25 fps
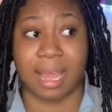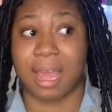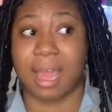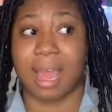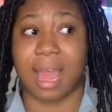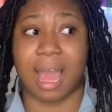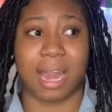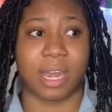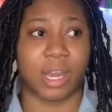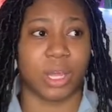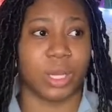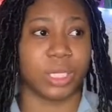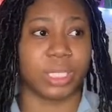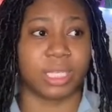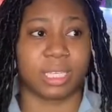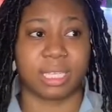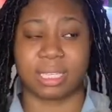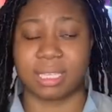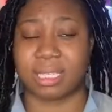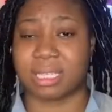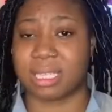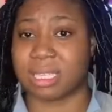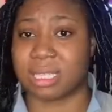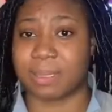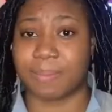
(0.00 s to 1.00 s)
I know
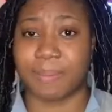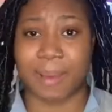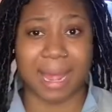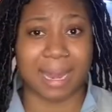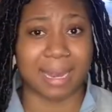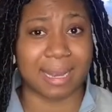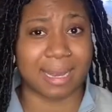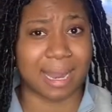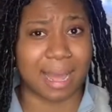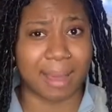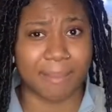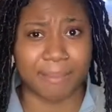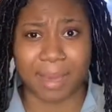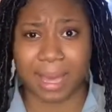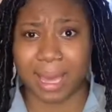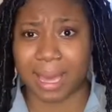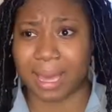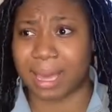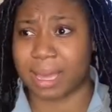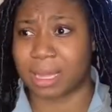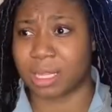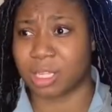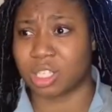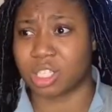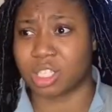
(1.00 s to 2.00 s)
since this pandemic
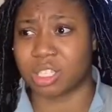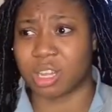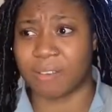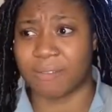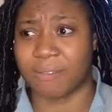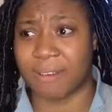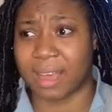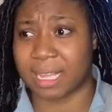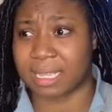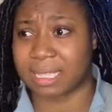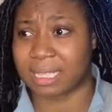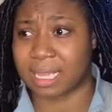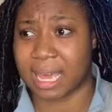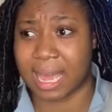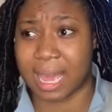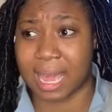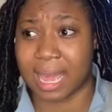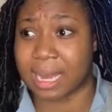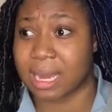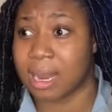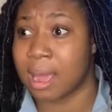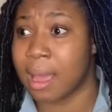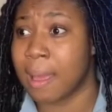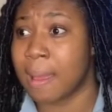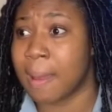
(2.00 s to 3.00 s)
and stuff has hit,
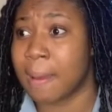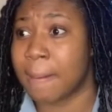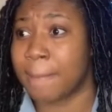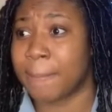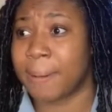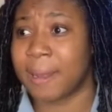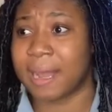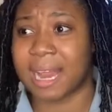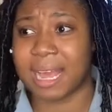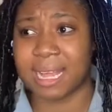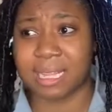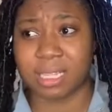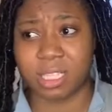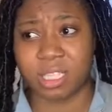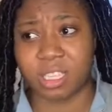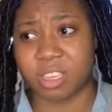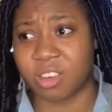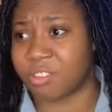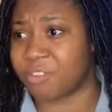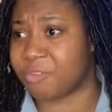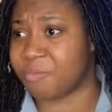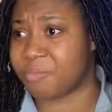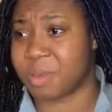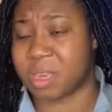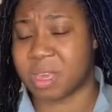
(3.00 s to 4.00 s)
plenty
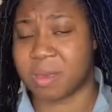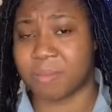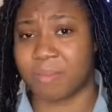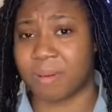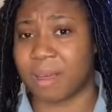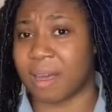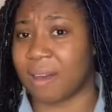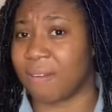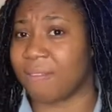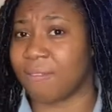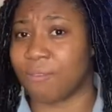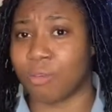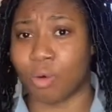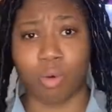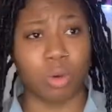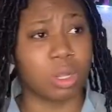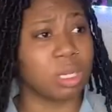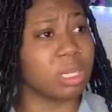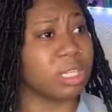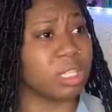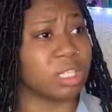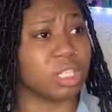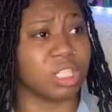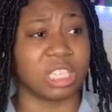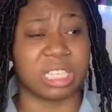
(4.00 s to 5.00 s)
of people have fallen
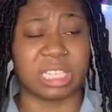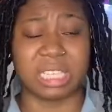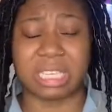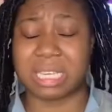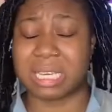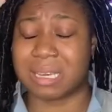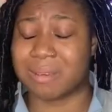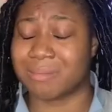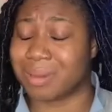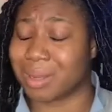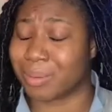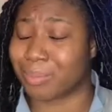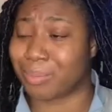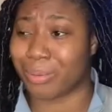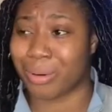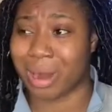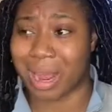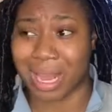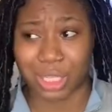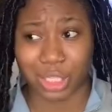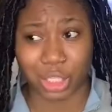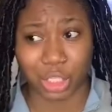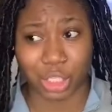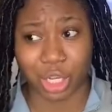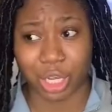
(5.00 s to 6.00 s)
into deep
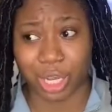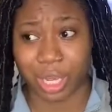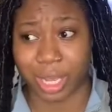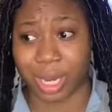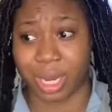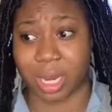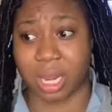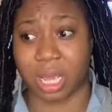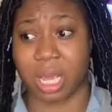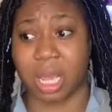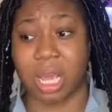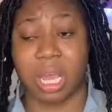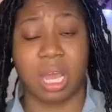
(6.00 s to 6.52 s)
depression.